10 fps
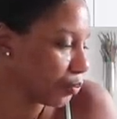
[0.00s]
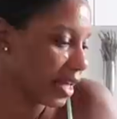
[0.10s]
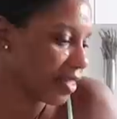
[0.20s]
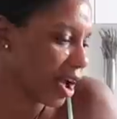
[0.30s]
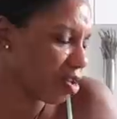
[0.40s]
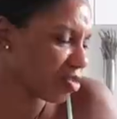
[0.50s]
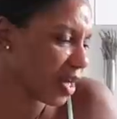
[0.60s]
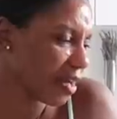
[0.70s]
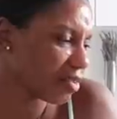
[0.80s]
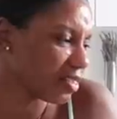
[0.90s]
They also
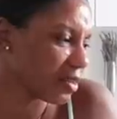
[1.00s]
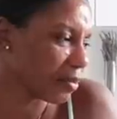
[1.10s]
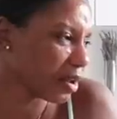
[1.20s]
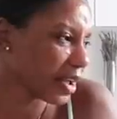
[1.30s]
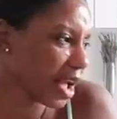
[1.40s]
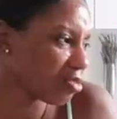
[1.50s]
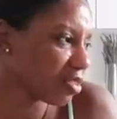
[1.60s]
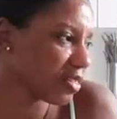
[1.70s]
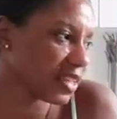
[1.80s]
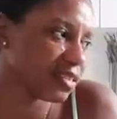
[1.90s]
have a similar couch
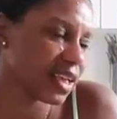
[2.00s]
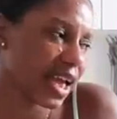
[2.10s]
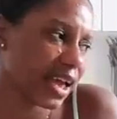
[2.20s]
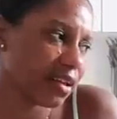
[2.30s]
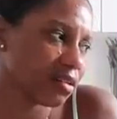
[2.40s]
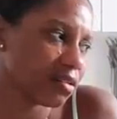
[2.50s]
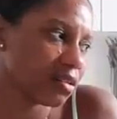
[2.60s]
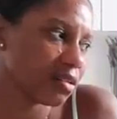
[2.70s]
to this at